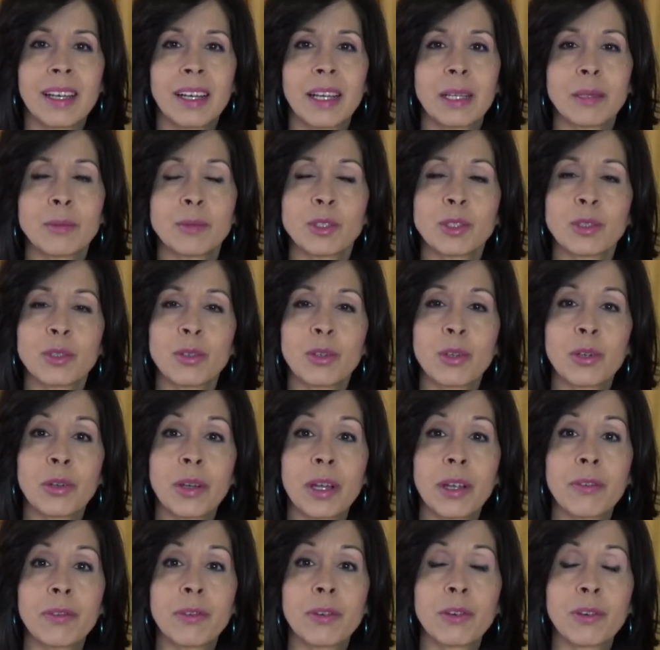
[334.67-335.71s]
I'm so
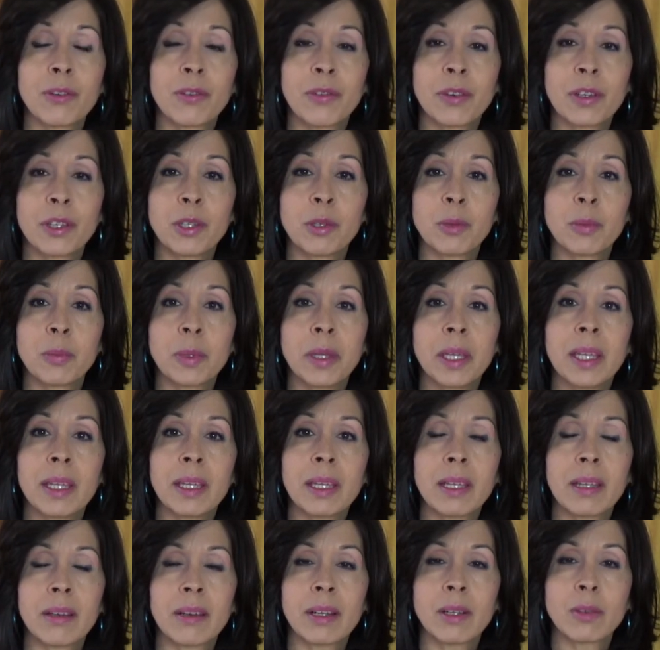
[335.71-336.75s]
grateful for you
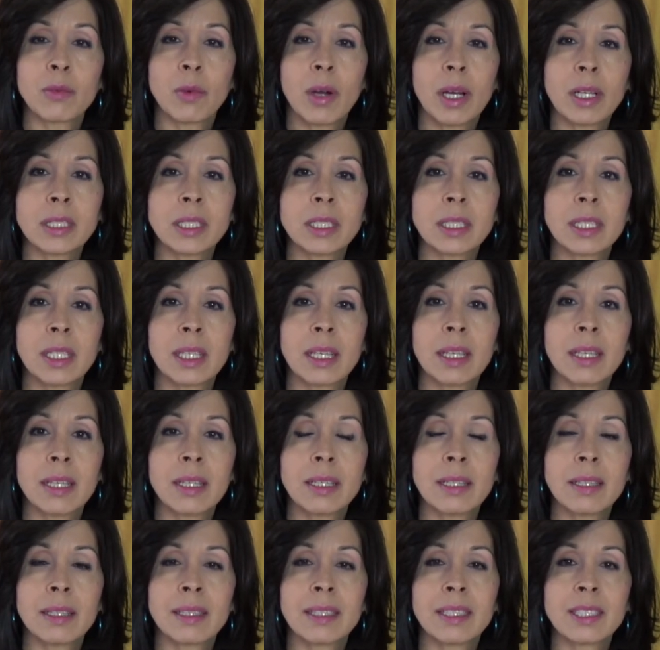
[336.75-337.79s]
being here and
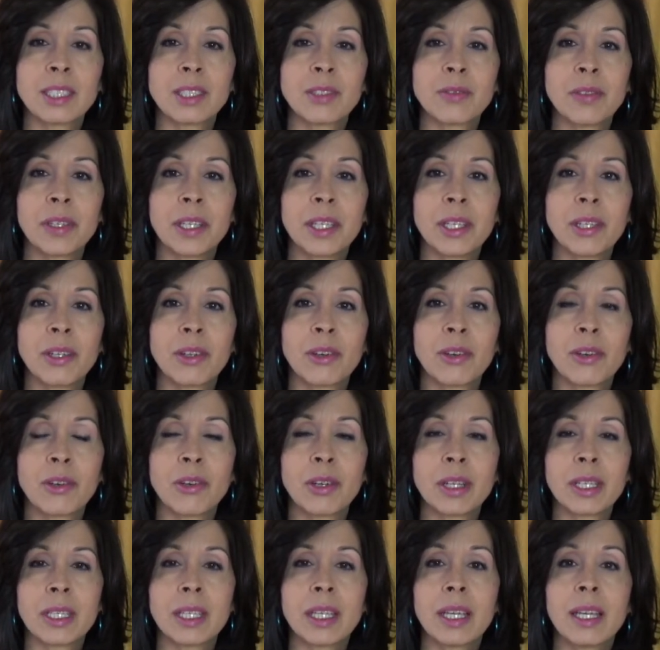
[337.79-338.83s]
watching this video,
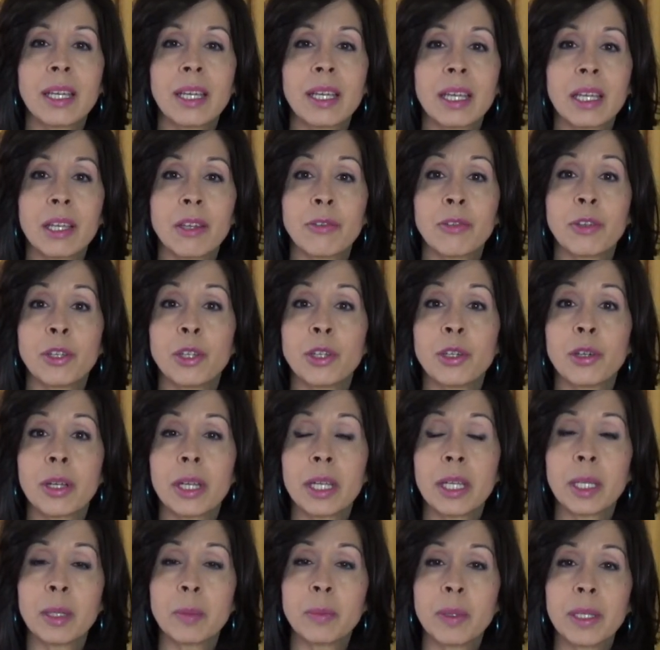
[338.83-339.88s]
and if you know
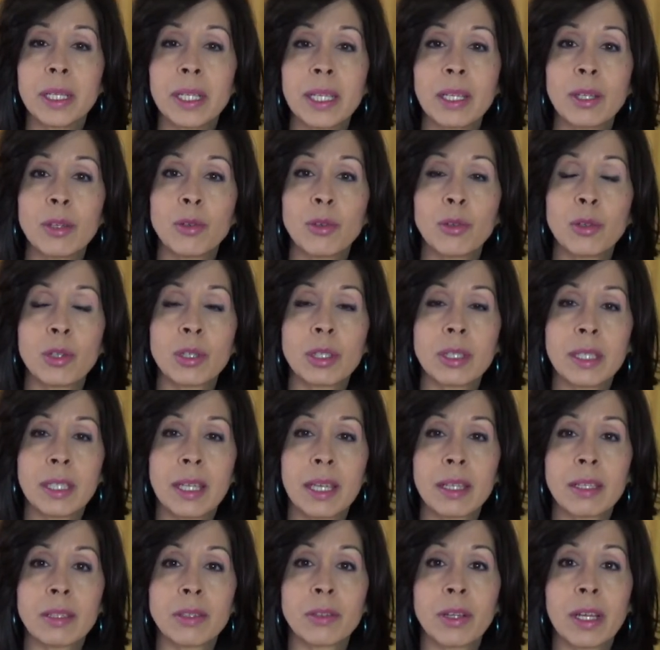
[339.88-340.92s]
anybody who could
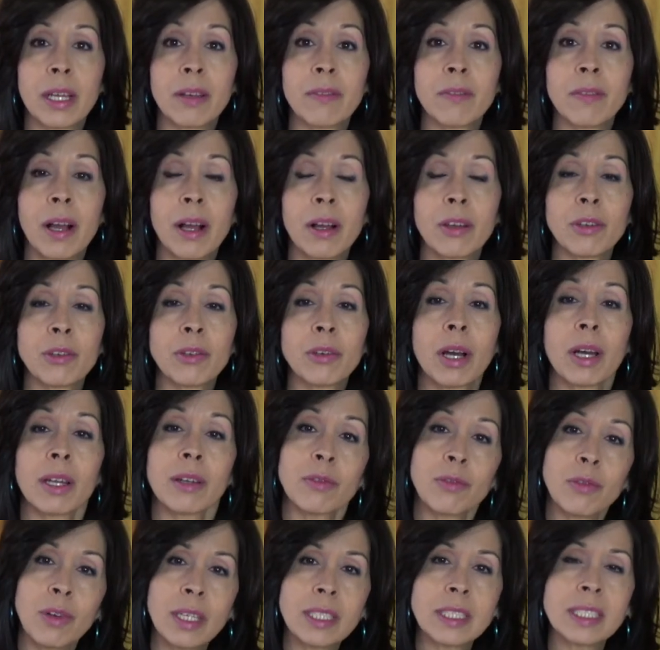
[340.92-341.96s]
get great value out
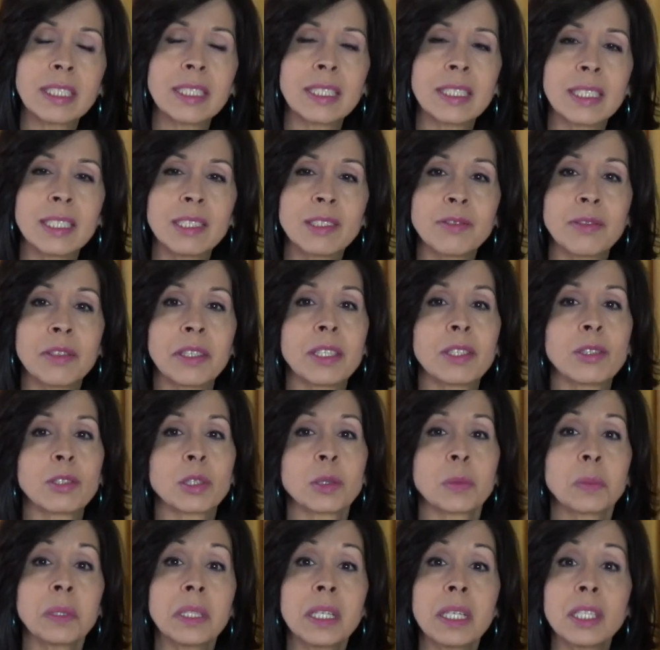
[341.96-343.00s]
of watching these
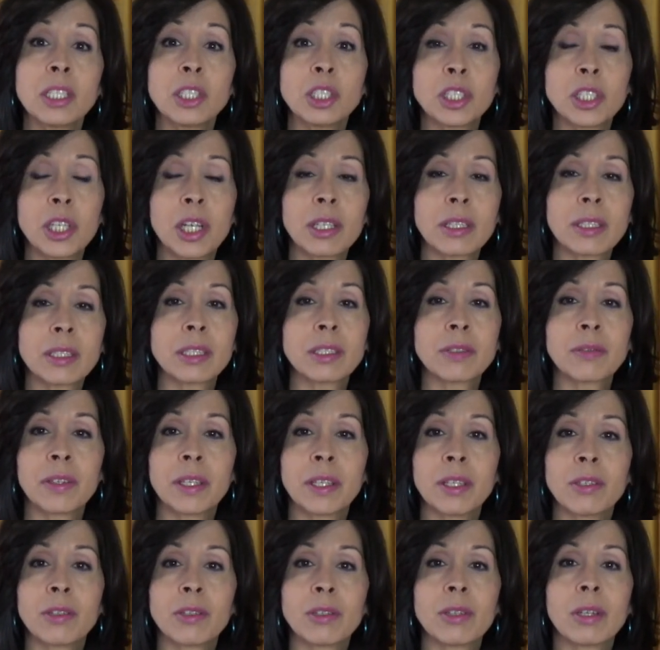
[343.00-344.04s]
videos, please share this
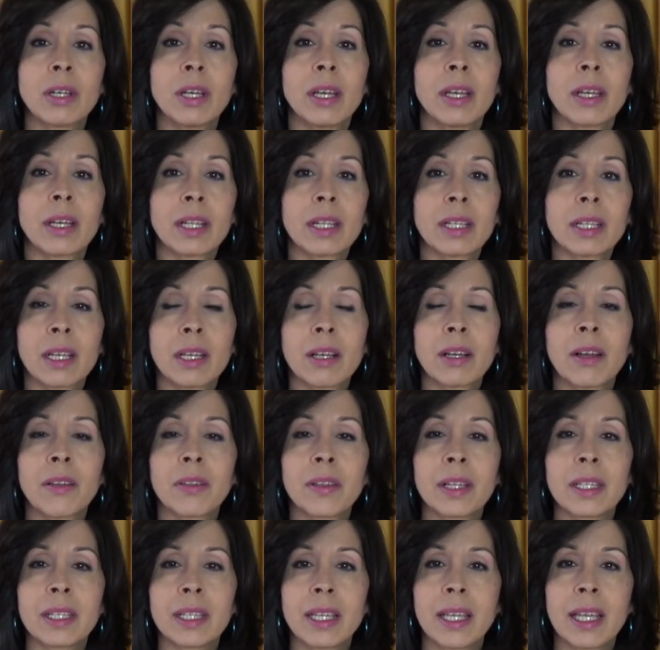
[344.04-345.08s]
video. Click on
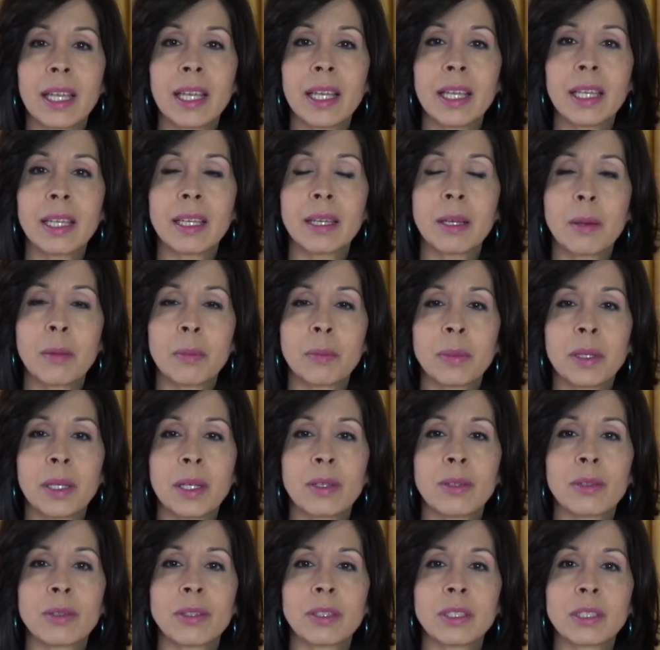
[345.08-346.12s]
the link
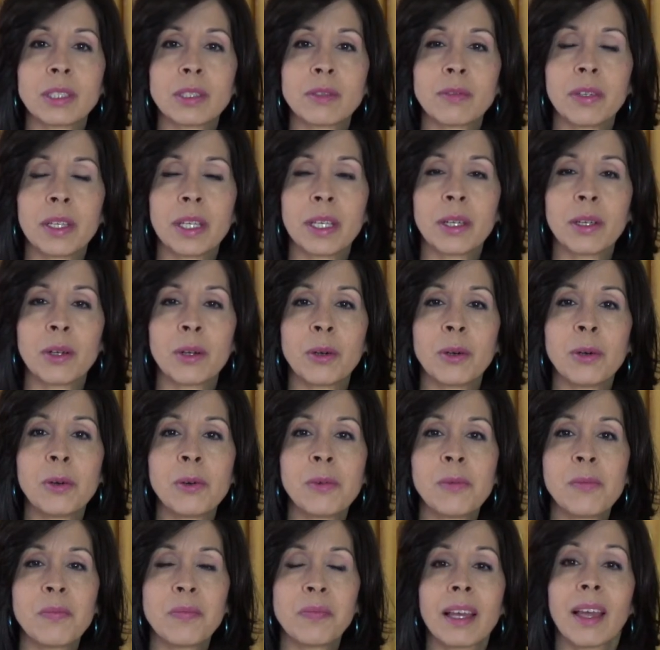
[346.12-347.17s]
below this
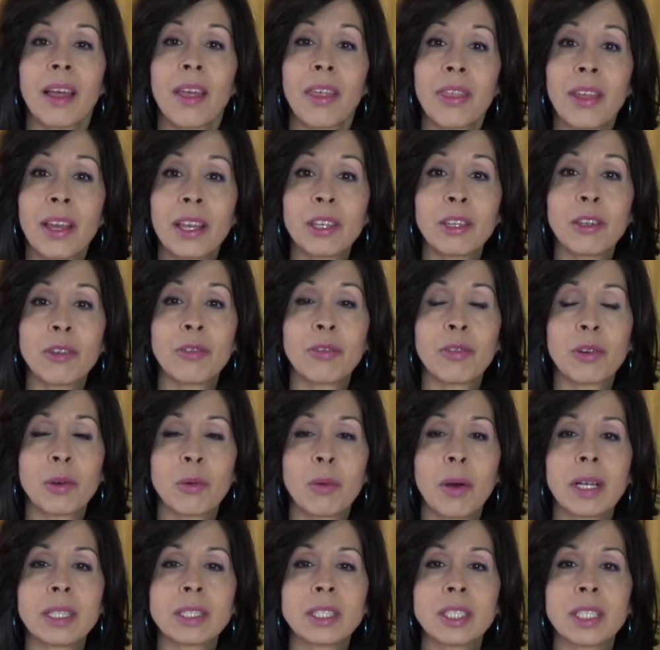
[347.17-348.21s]
video. Thank you for
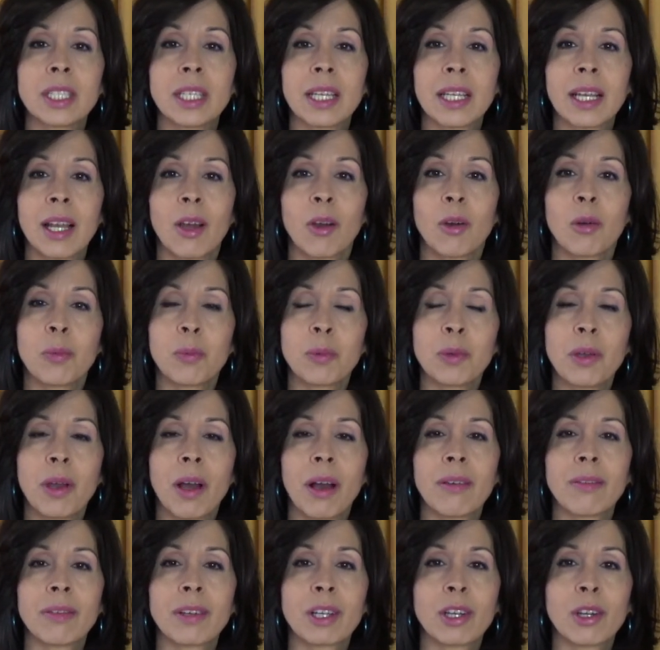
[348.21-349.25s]
watching, and I hope you
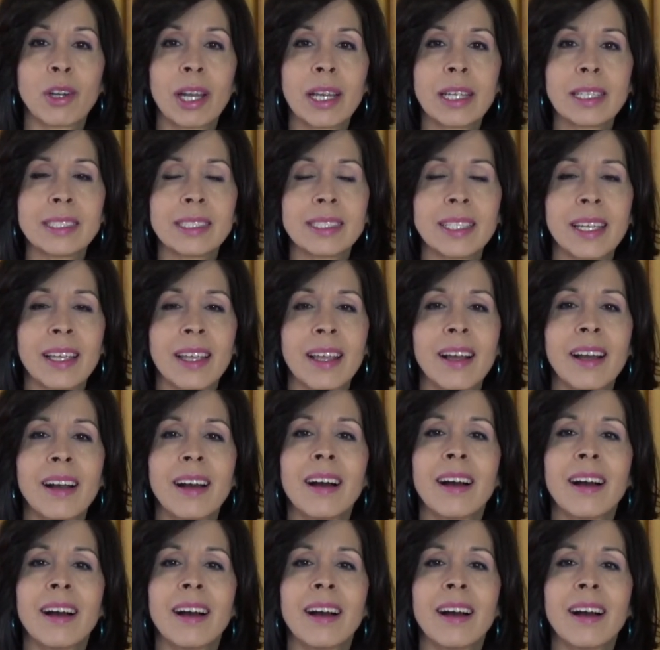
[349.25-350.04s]
have a great day.